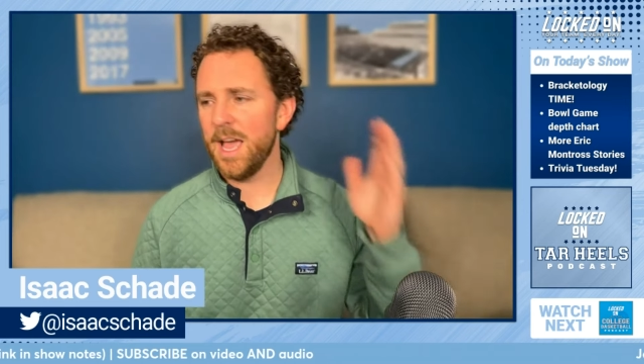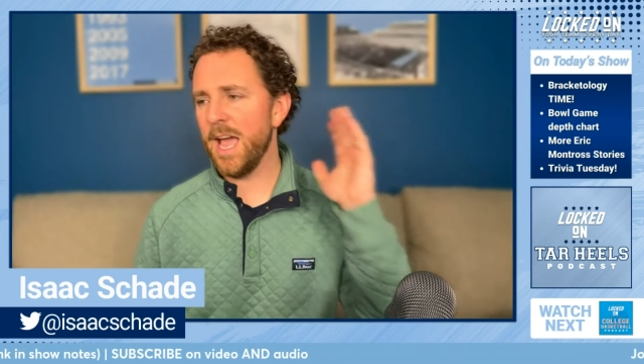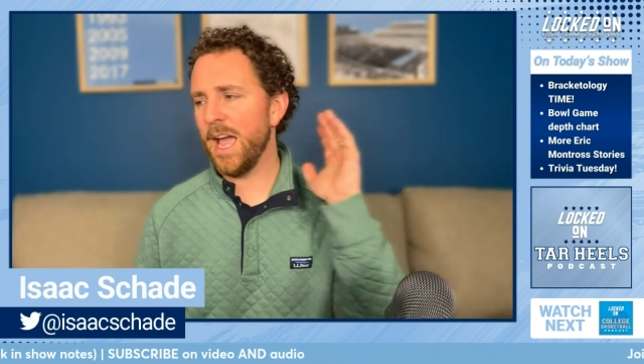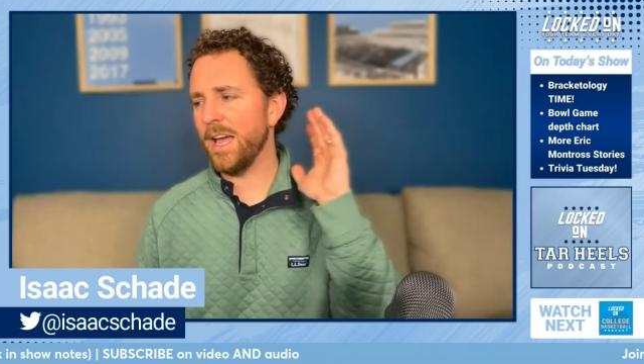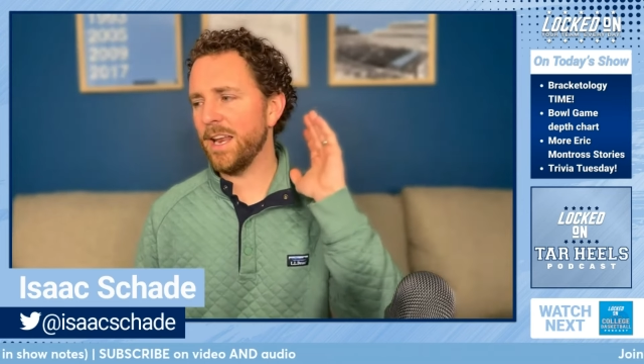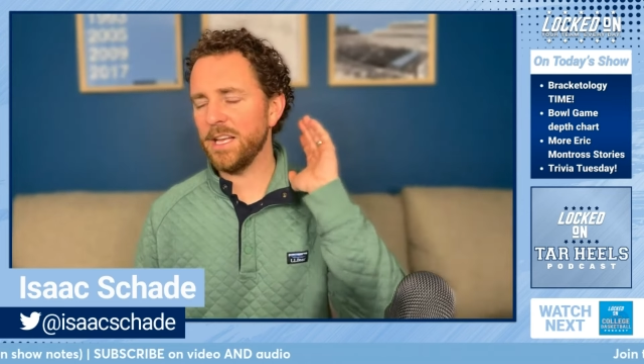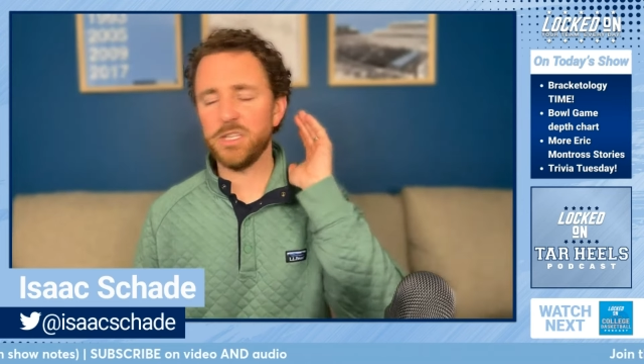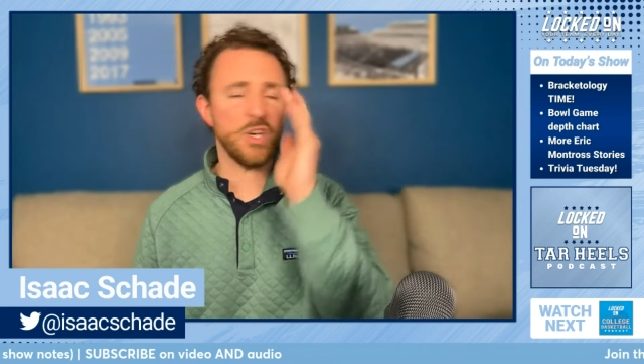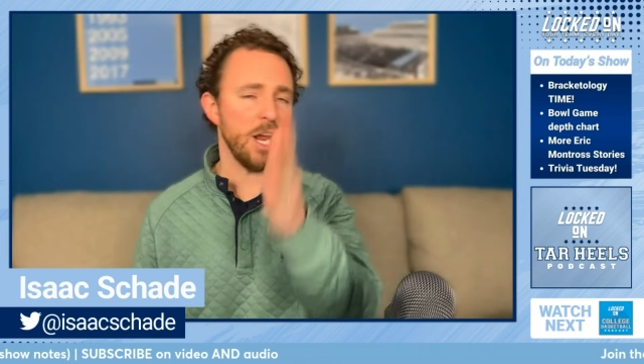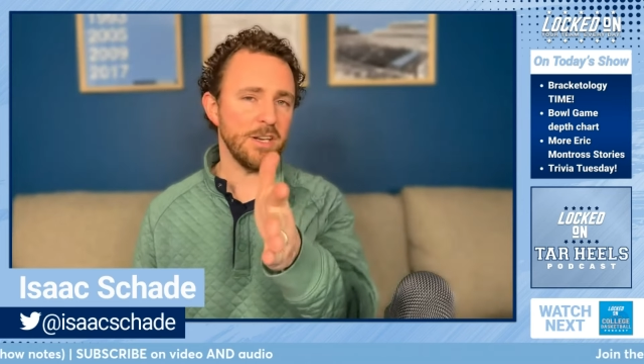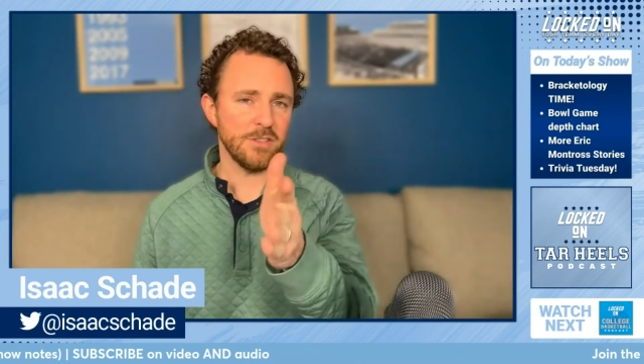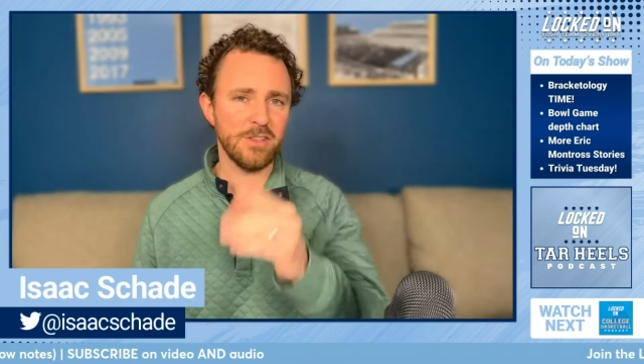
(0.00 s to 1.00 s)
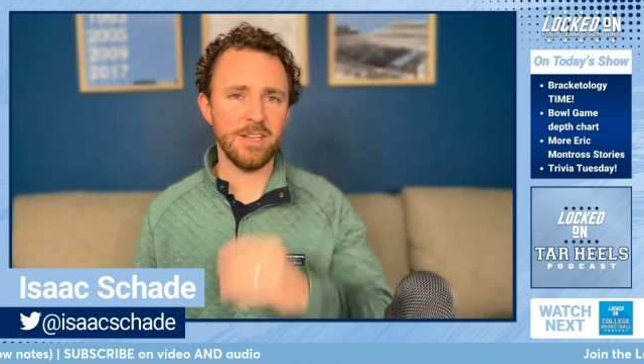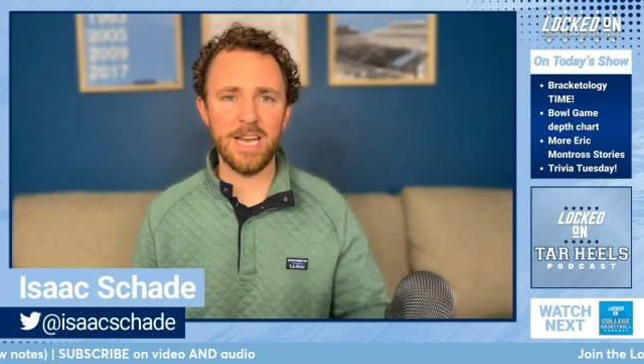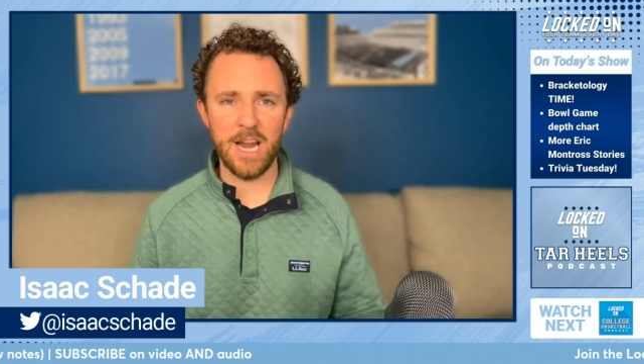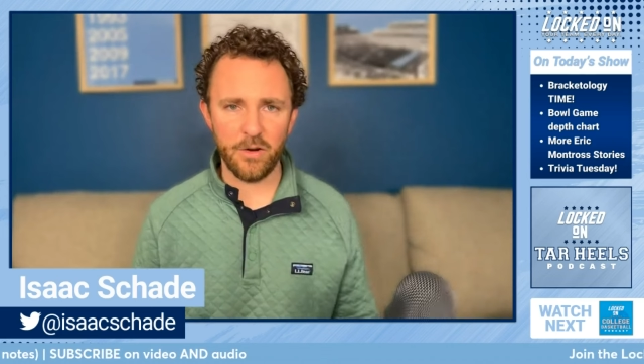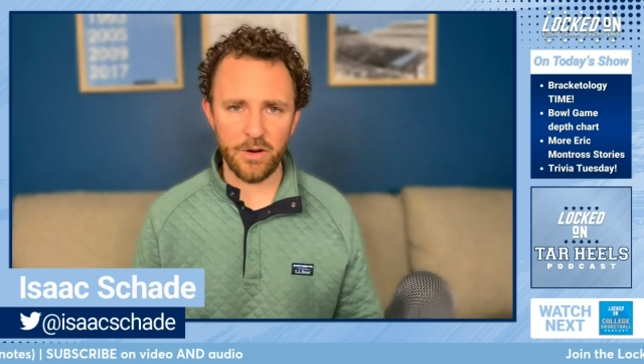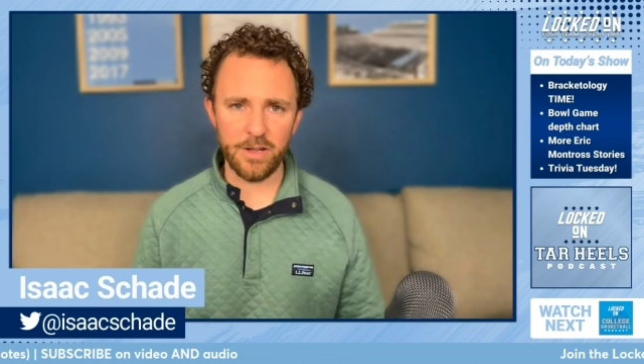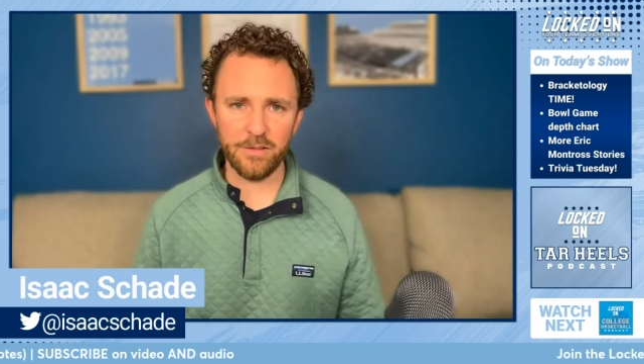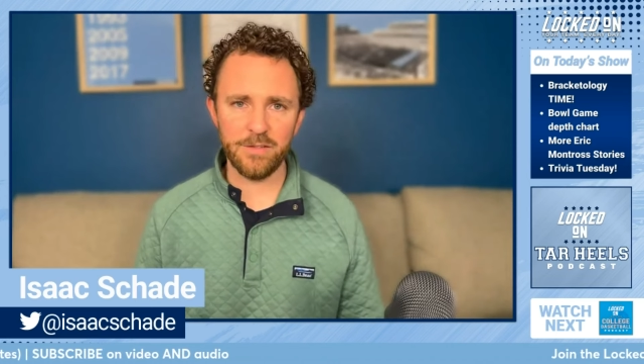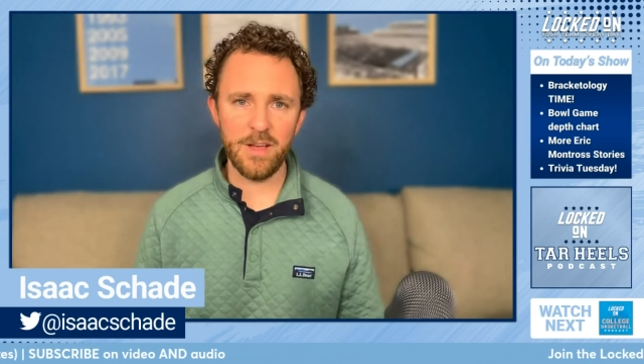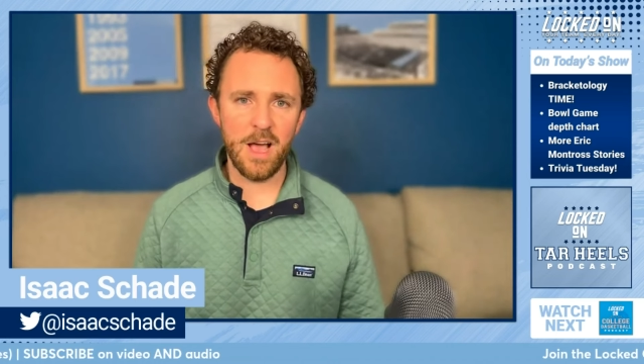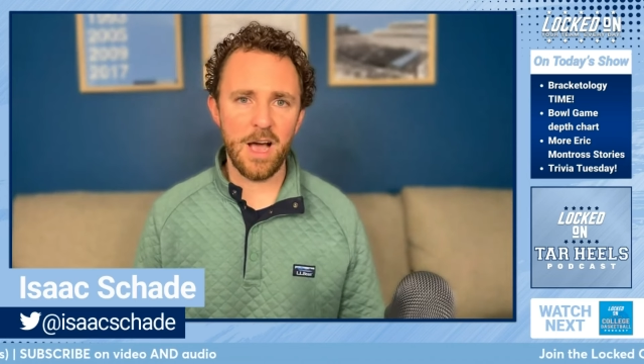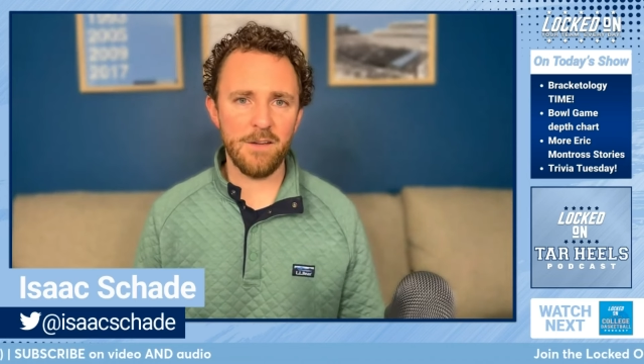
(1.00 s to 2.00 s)
and change the narrative
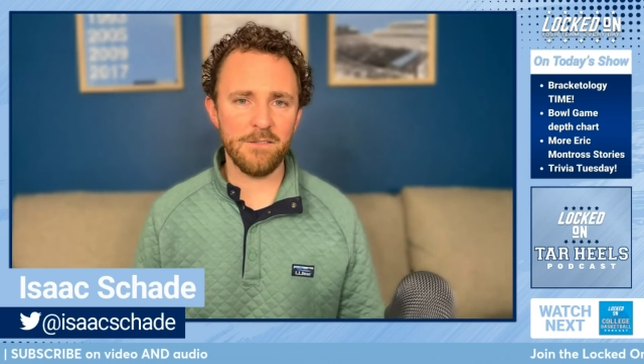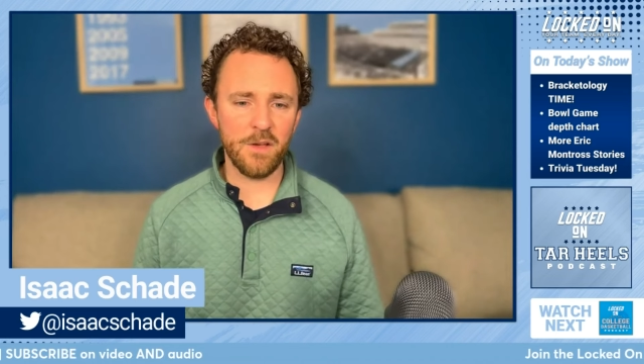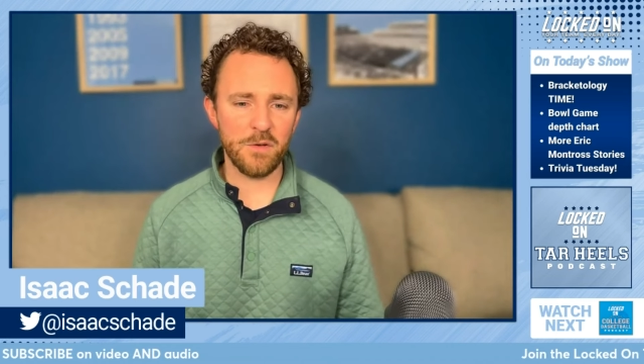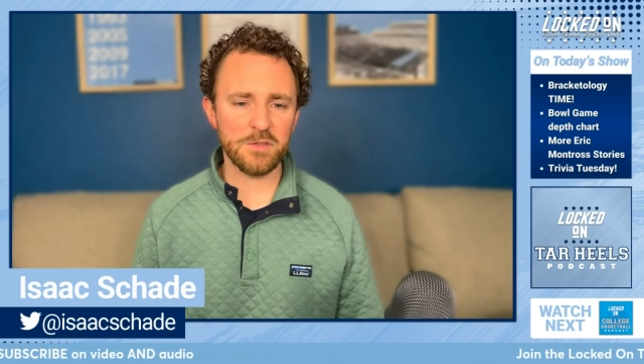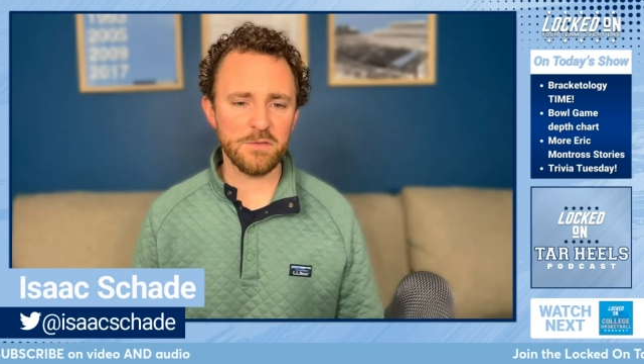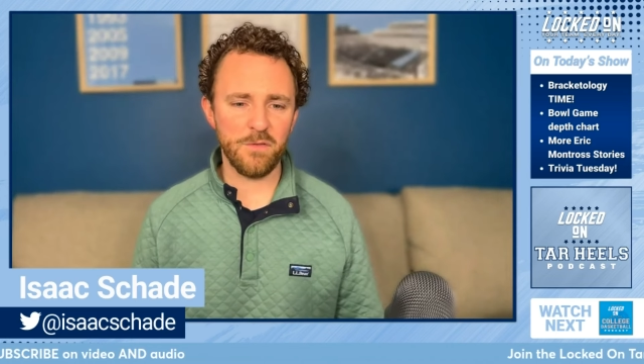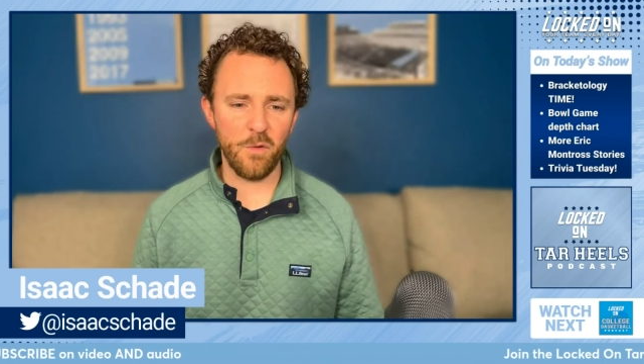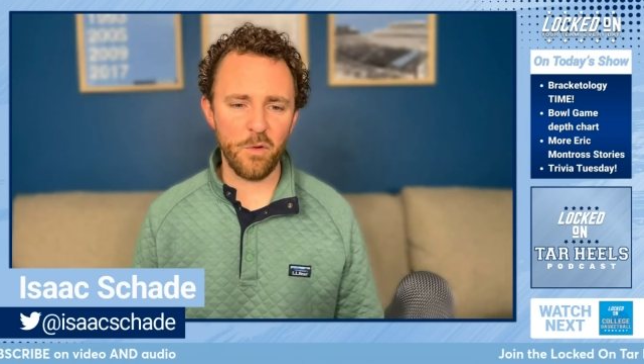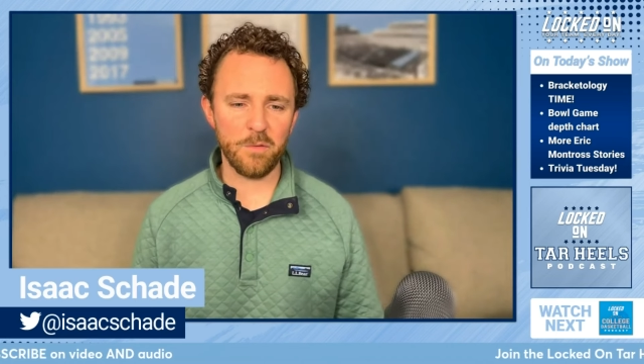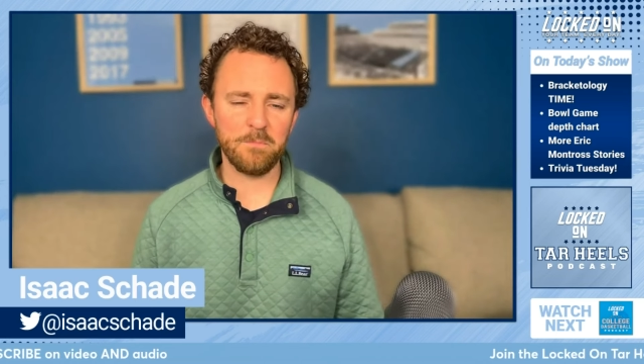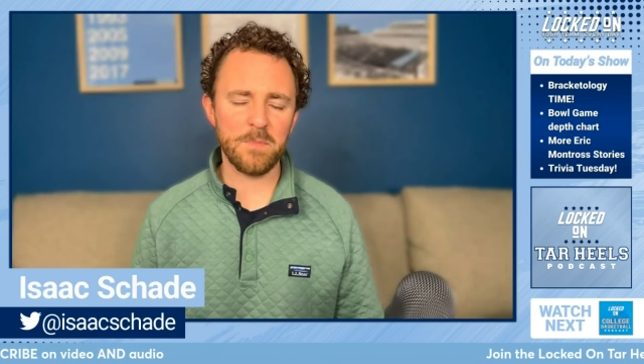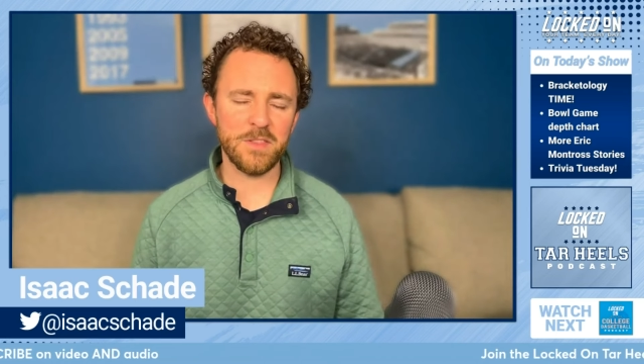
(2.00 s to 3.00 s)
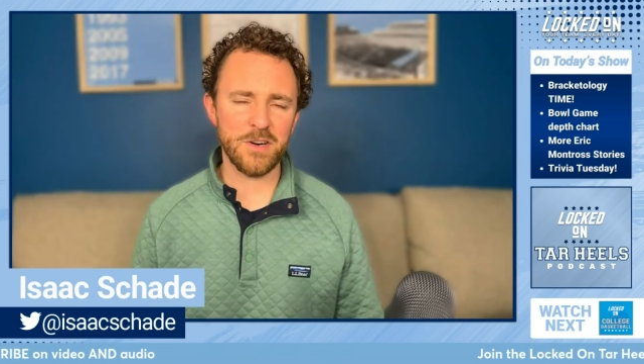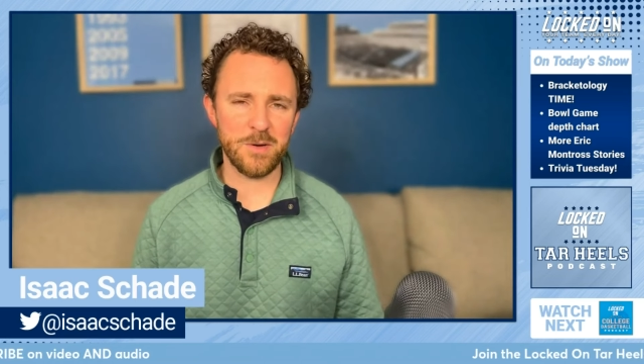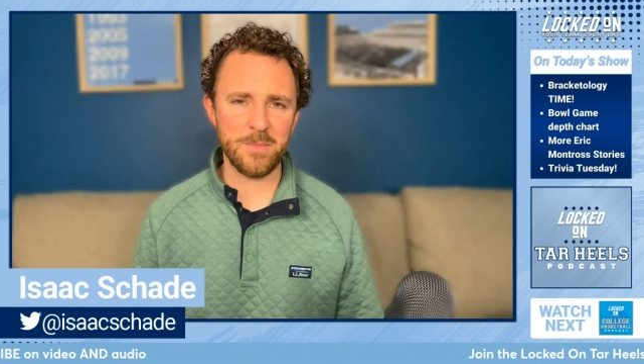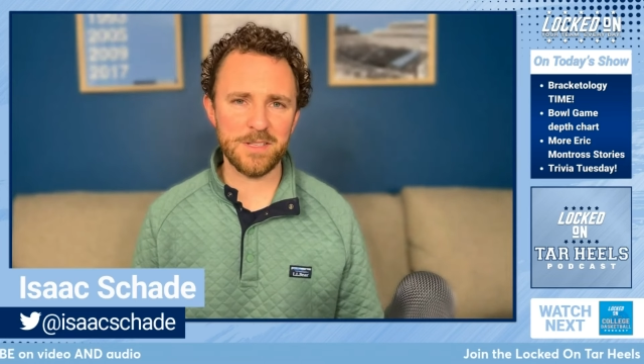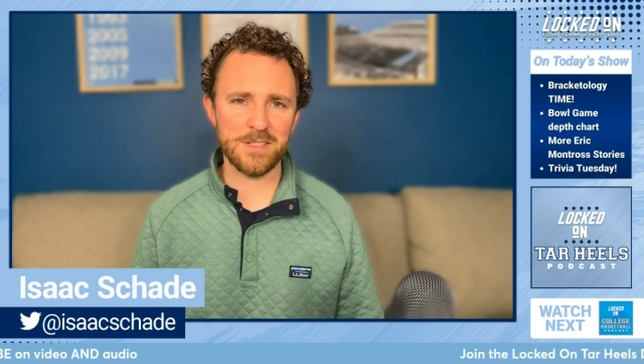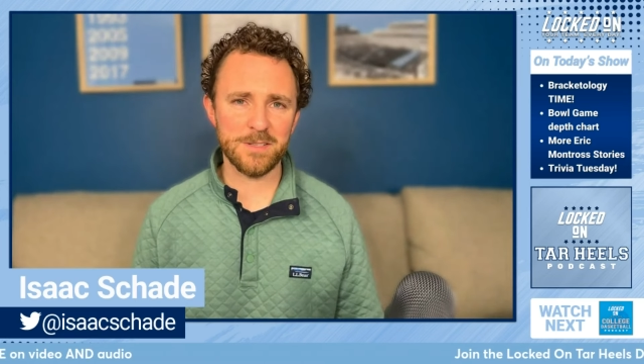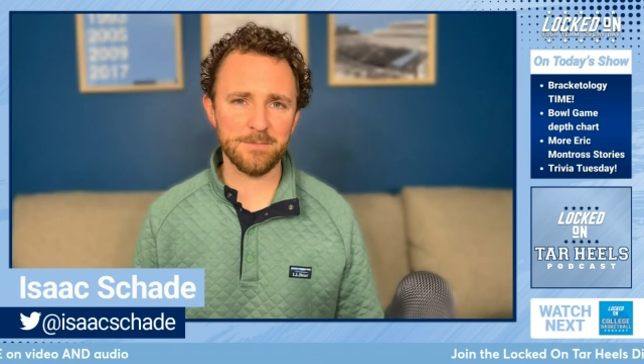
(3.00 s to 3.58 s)
of those 4 tournaments.